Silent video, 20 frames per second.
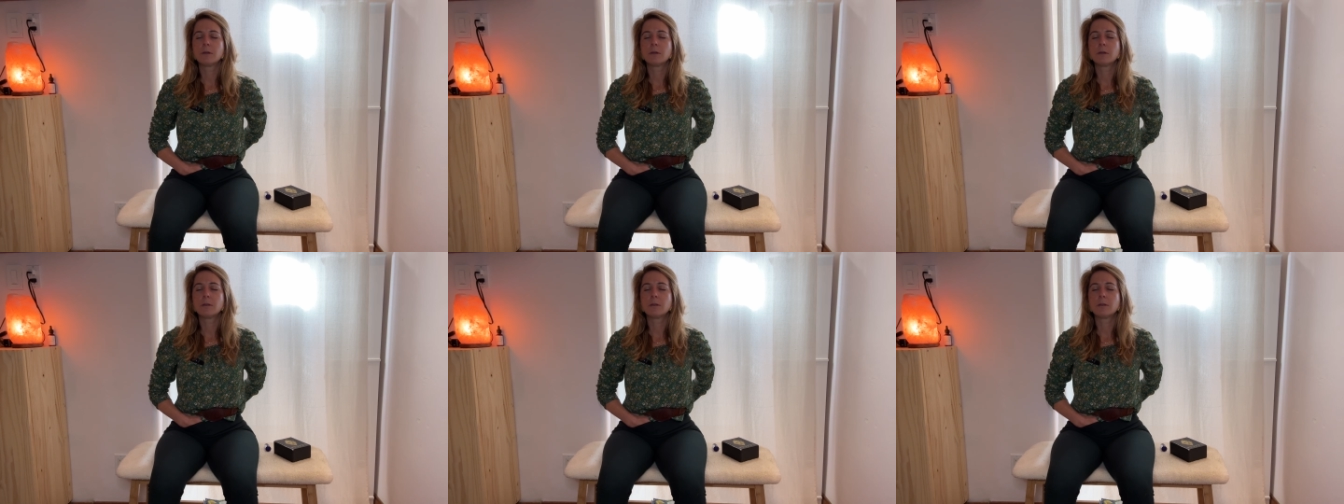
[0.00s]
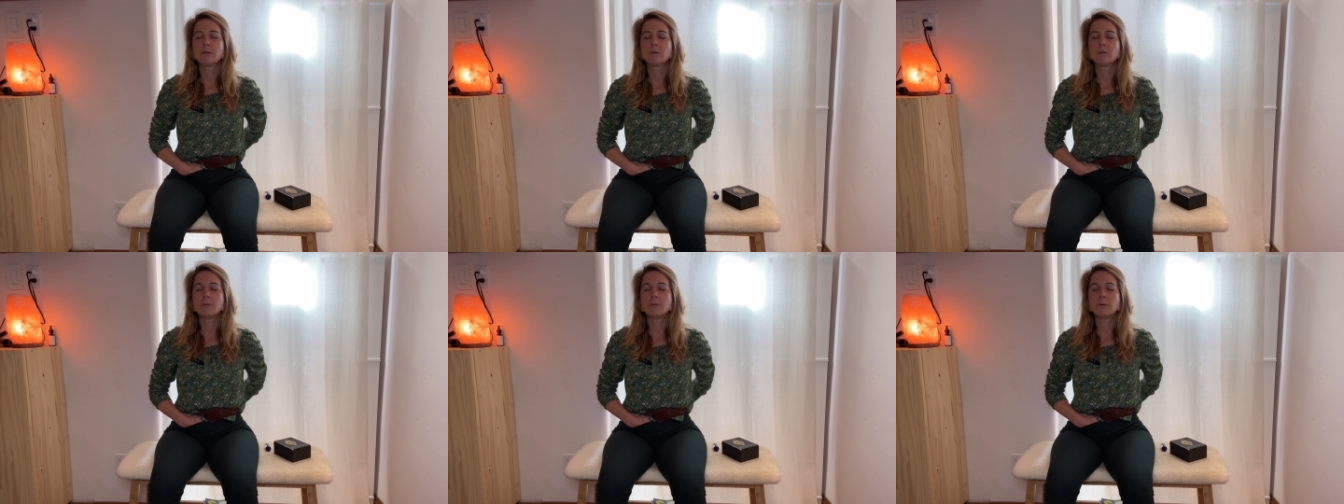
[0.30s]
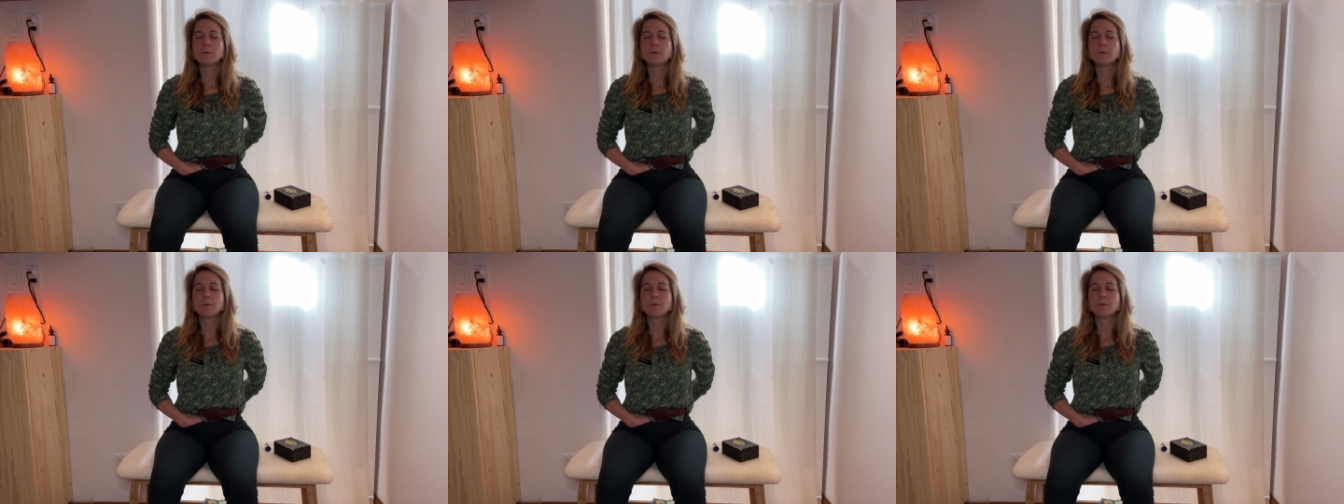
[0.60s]
and then the
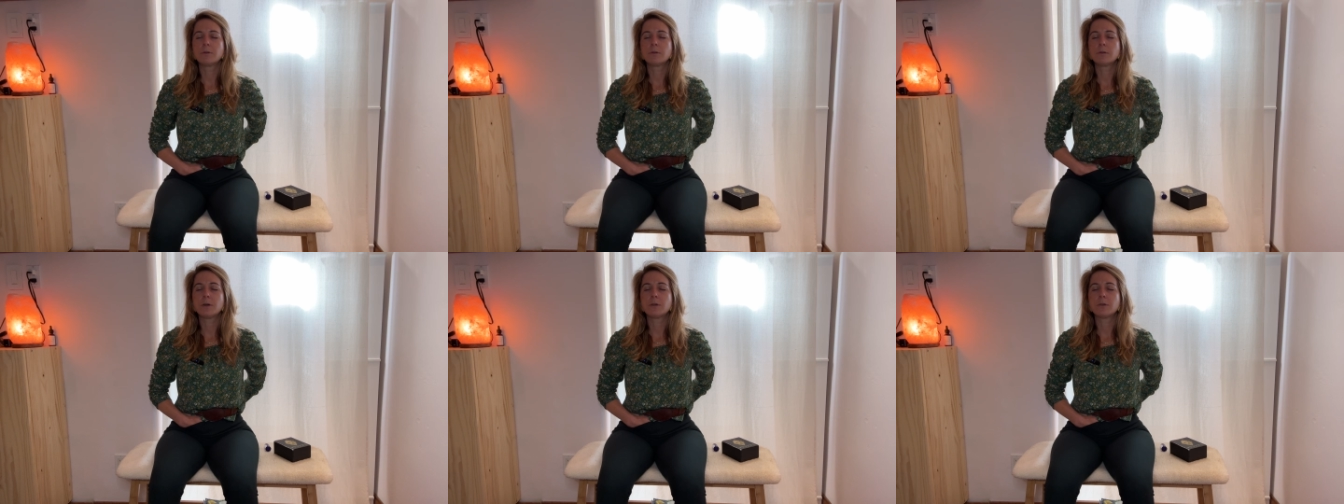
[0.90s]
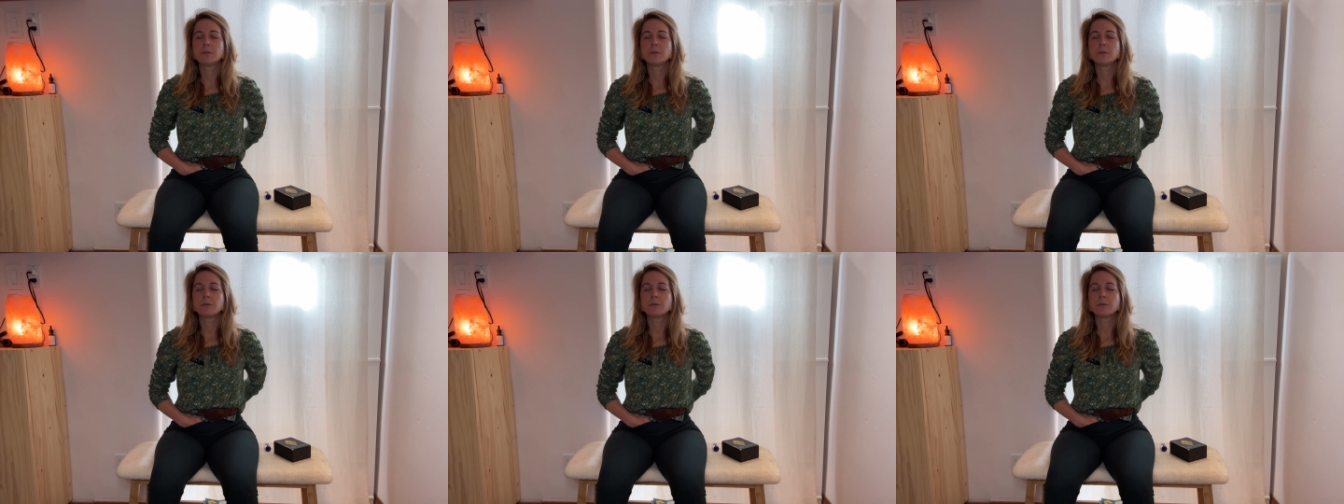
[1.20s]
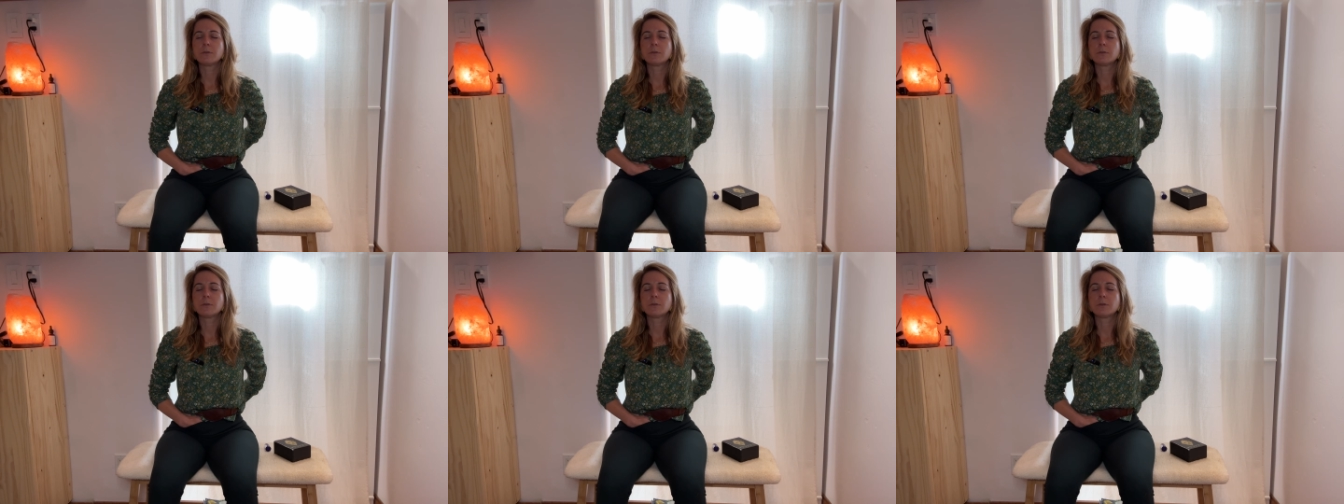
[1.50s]
oil
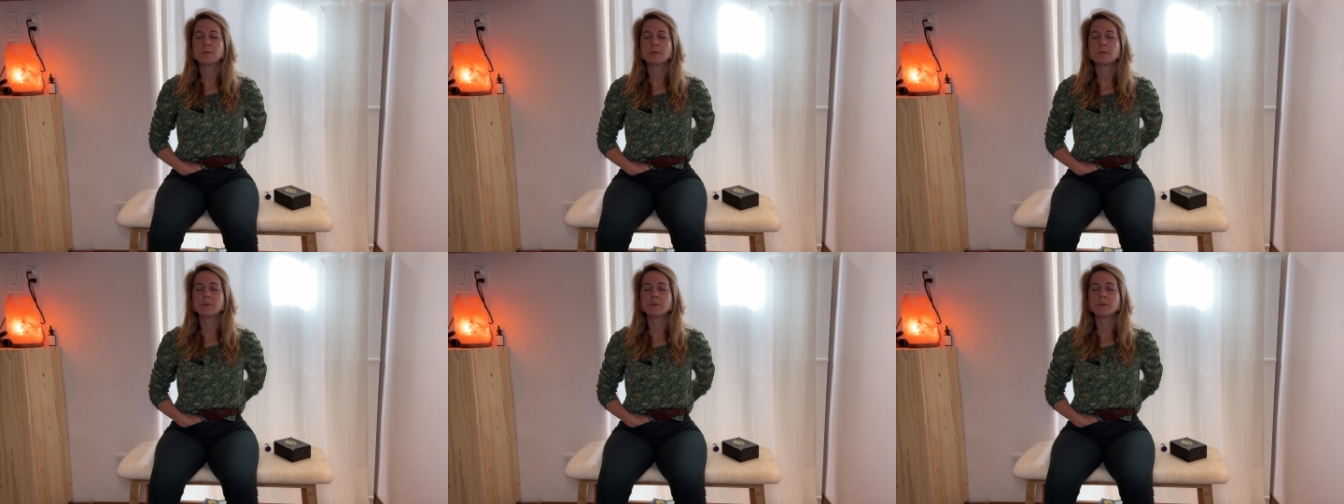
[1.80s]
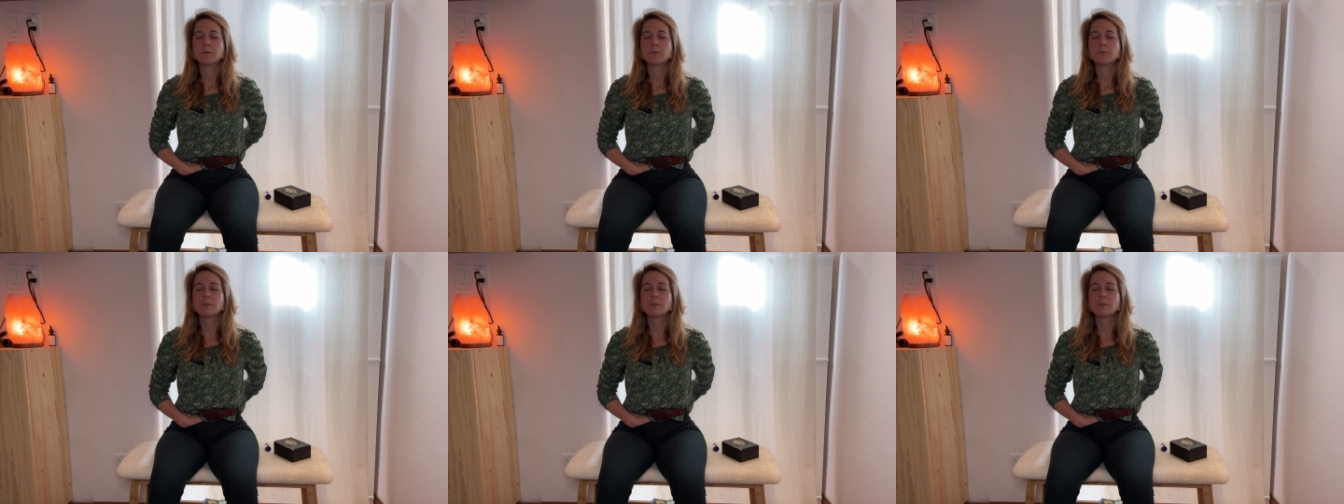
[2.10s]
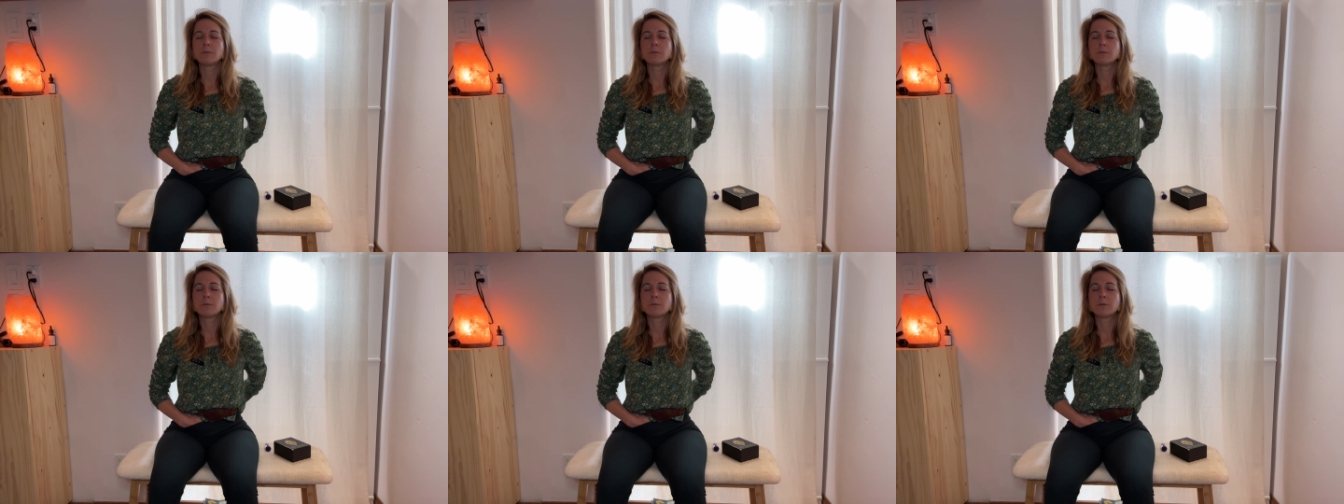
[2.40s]
touches your
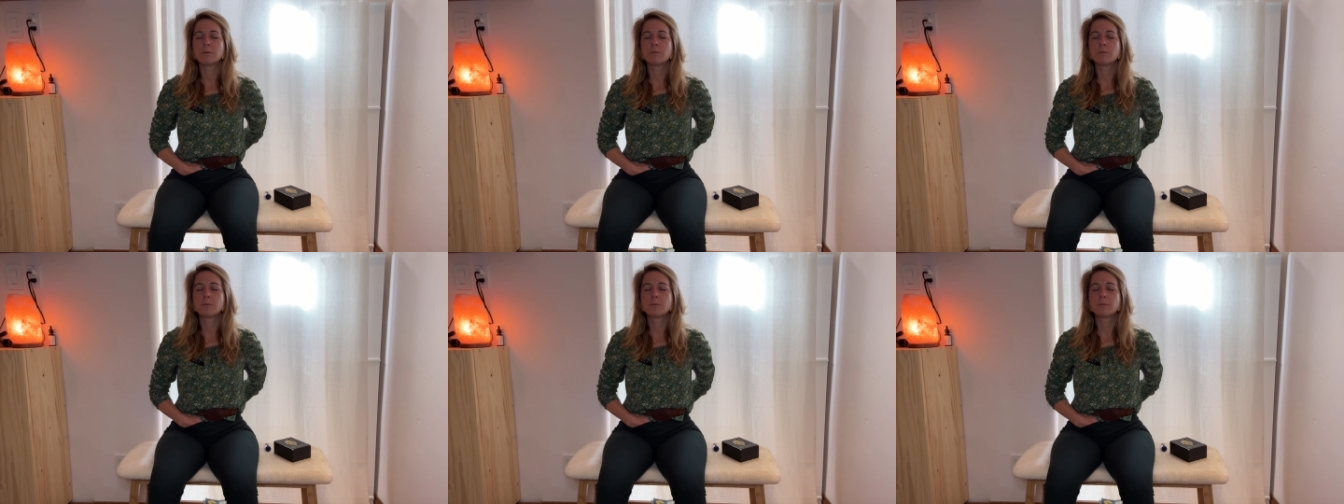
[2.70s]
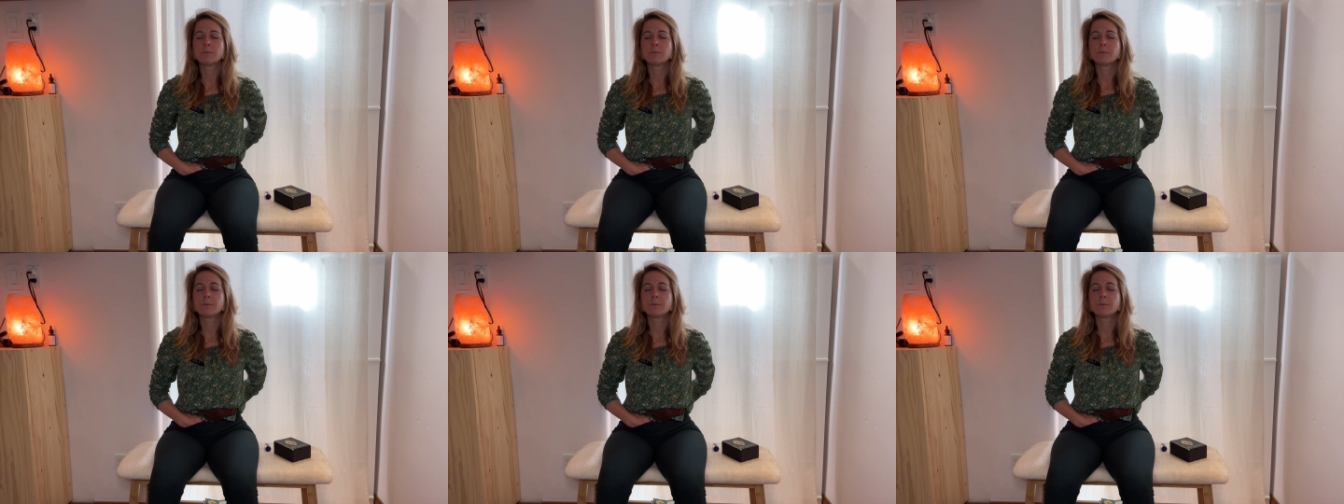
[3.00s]
torso.